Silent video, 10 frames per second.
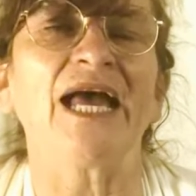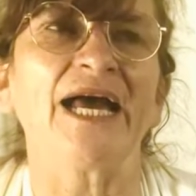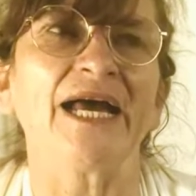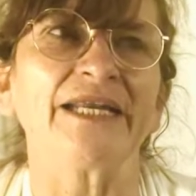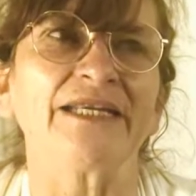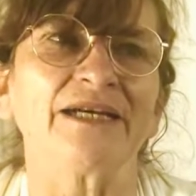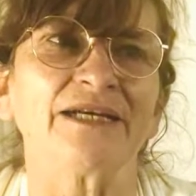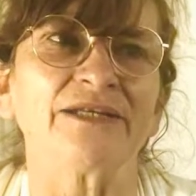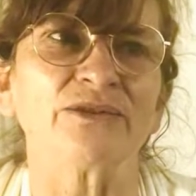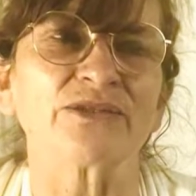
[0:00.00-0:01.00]
and
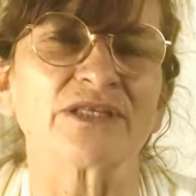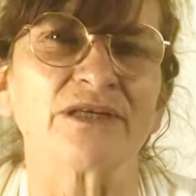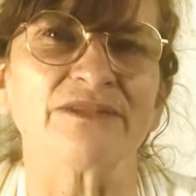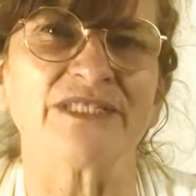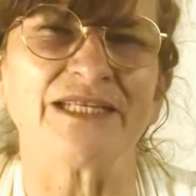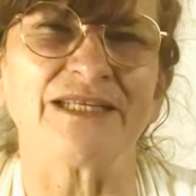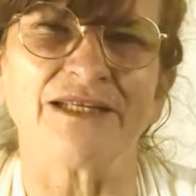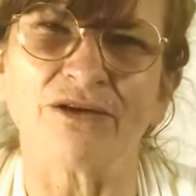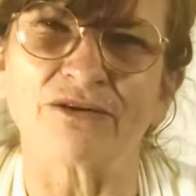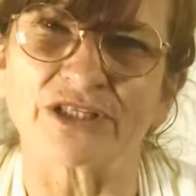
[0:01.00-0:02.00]
I also did
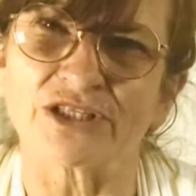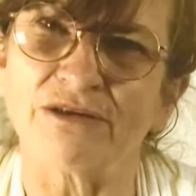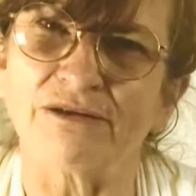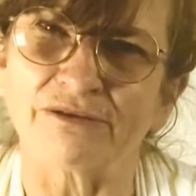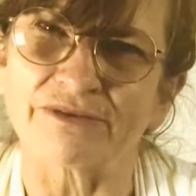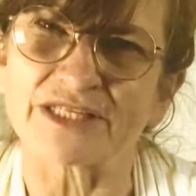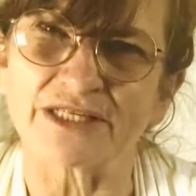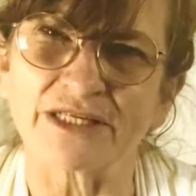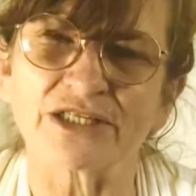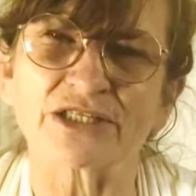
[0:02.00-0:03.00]
longitudinal
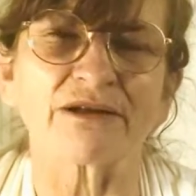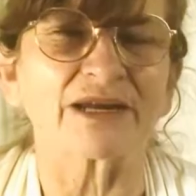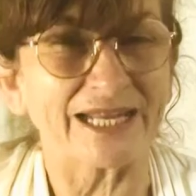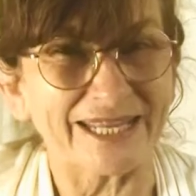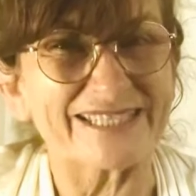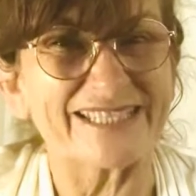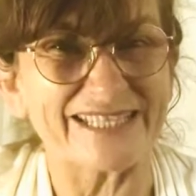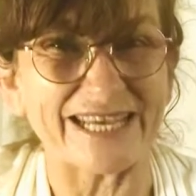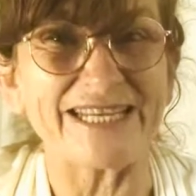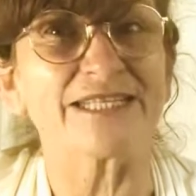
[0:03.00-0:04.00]
research. So I collected
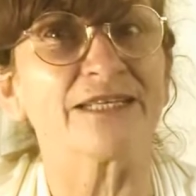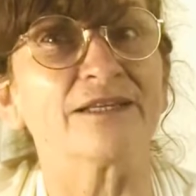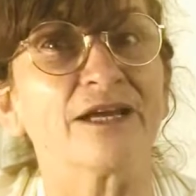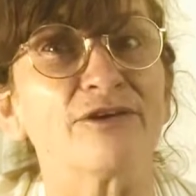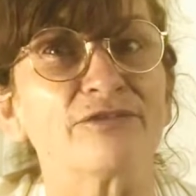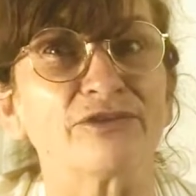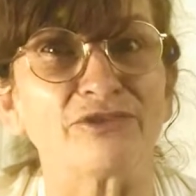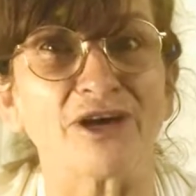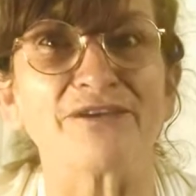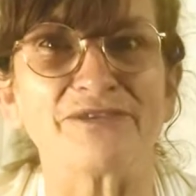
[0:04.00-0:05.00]
data over a
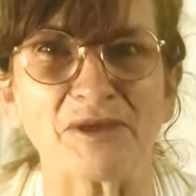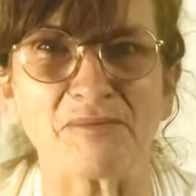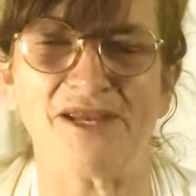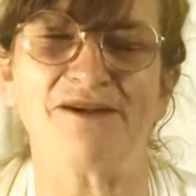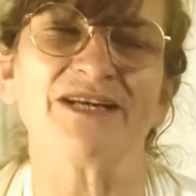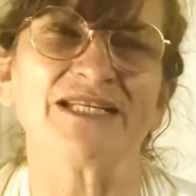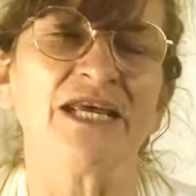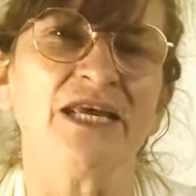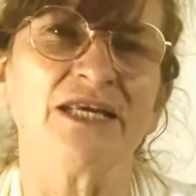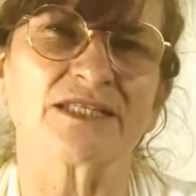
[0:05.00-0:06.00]
5-year period.
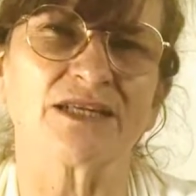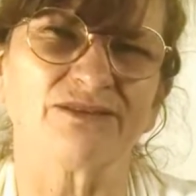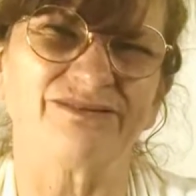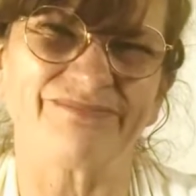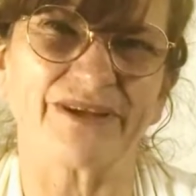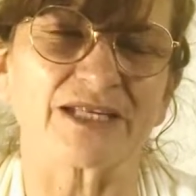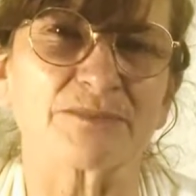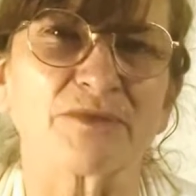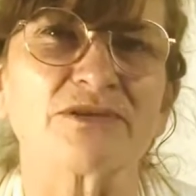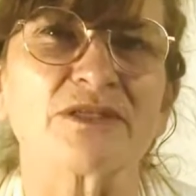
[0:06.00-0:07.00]
So I
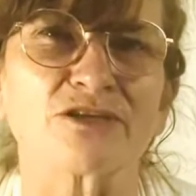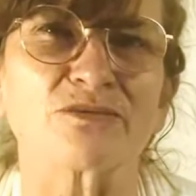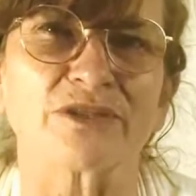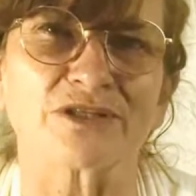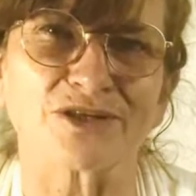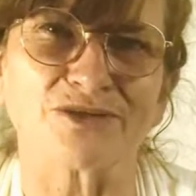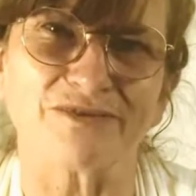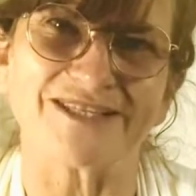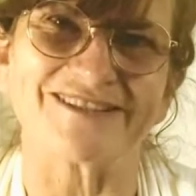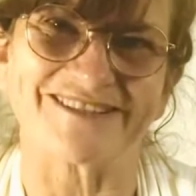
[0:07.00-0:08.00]
suppose those were the two
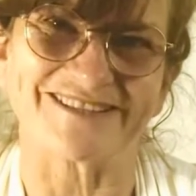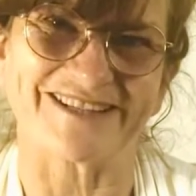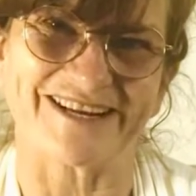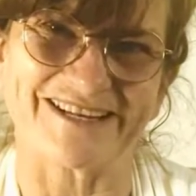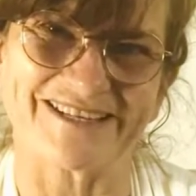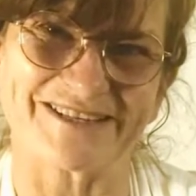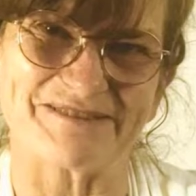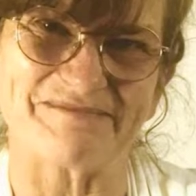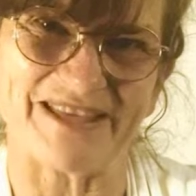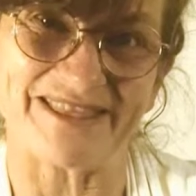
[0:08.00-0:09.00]
reasons that it
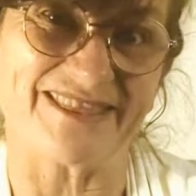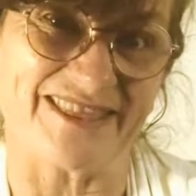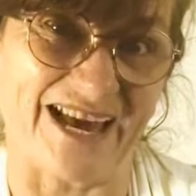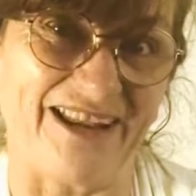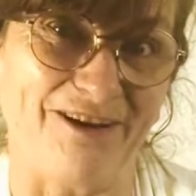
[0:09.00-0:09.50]
took me that